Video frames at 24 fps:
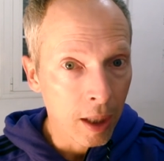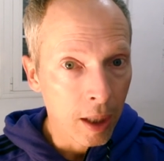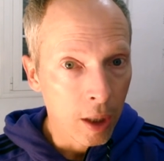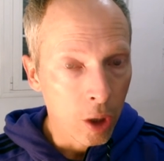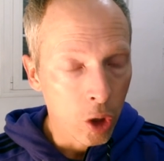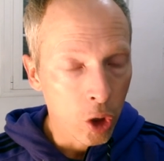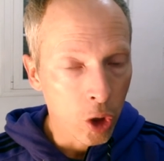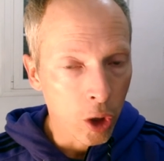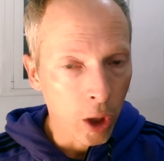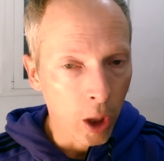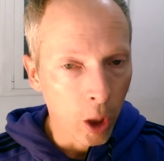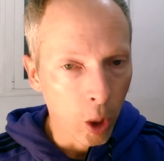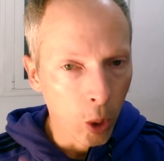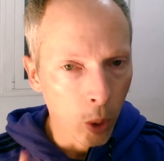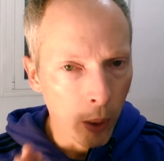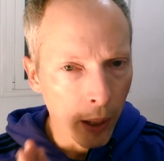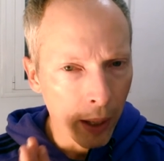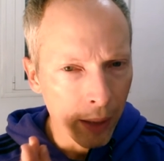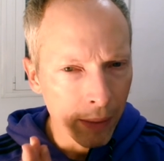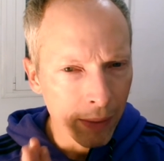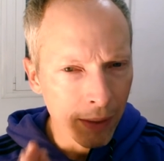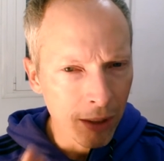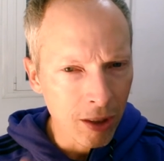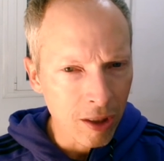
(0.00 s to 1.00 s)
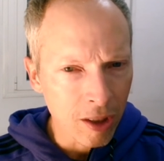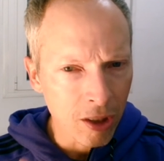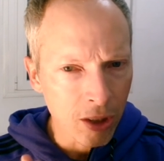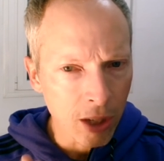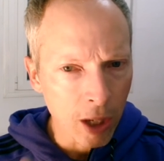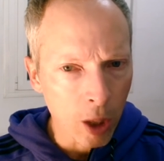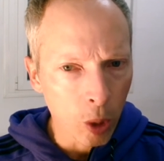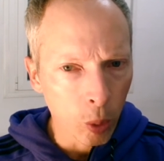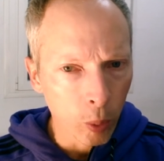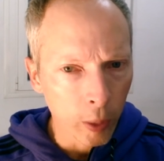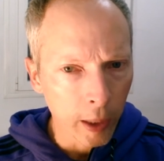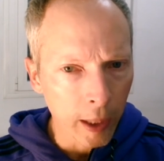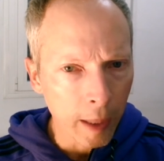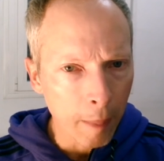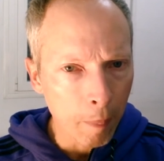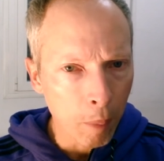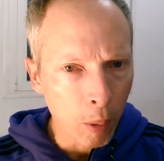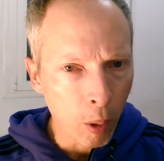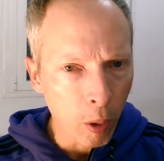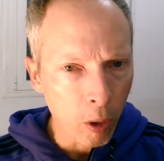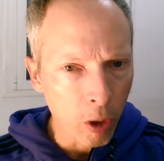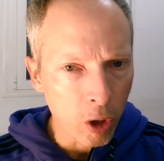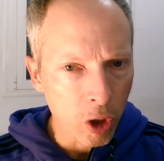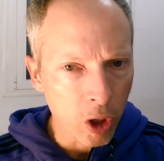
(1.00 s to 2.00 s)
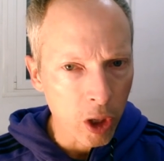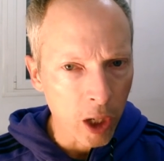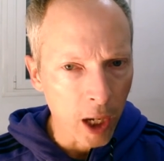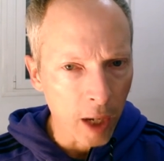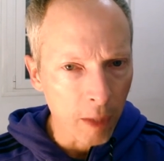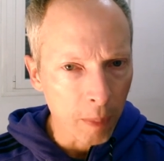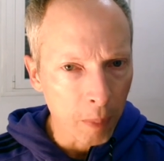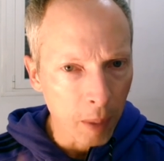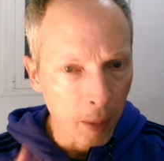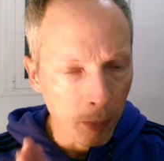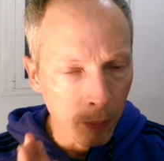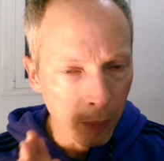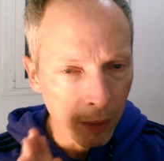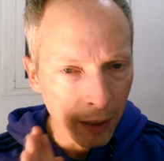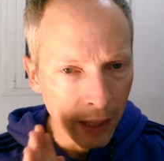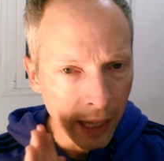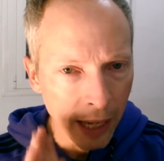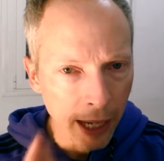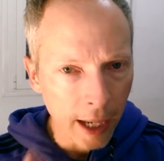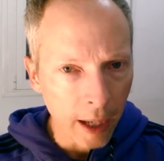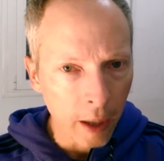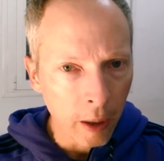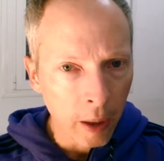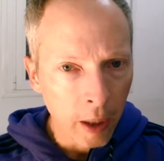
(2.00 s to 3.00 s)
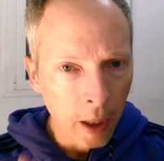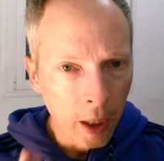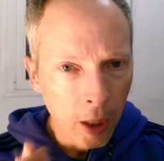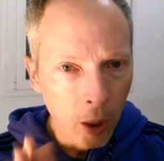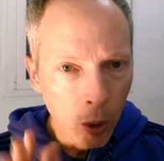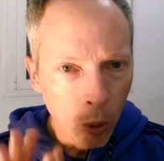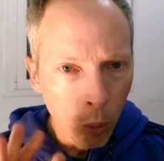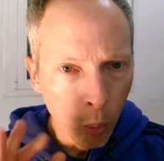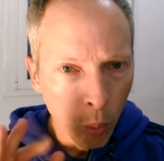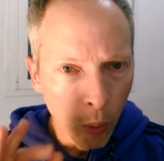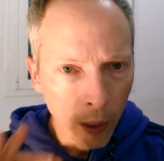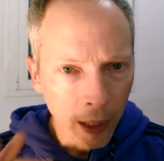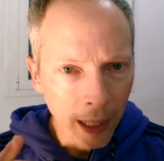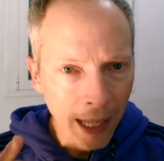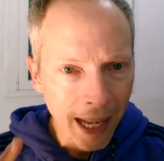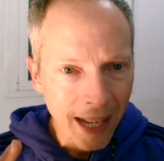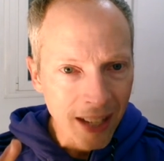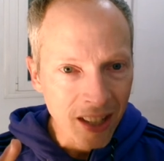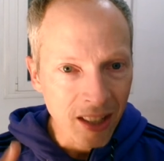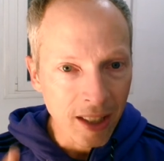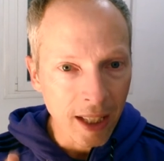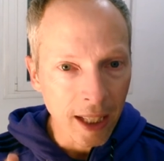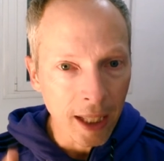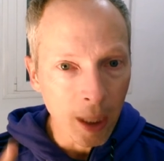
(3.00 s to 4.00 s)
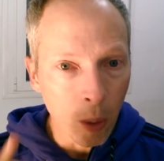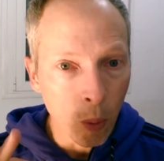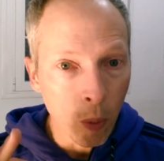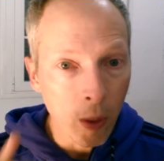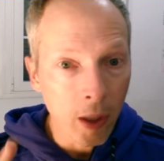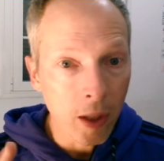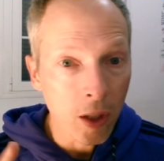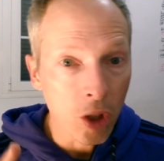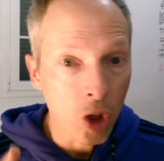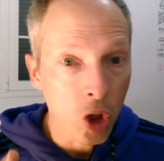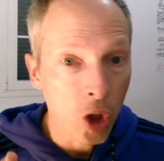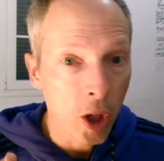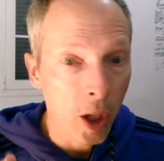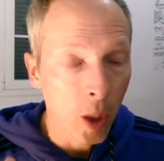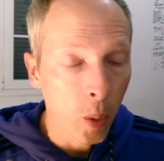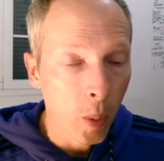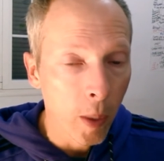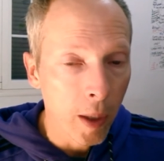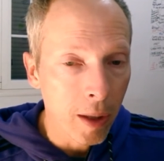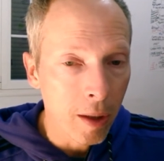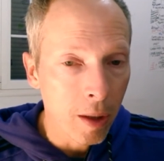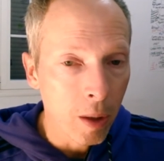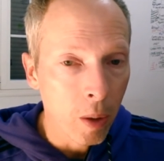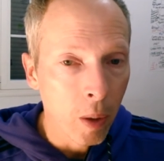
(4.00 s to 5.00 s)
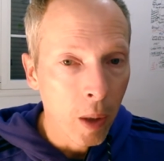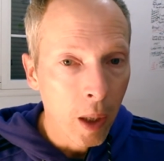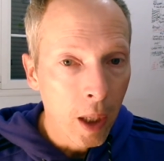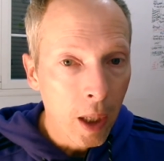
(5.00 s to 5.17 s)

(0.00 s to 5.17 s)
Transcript: So, uh, this is all really important stuff. But now, one last thing I wanted to share with you.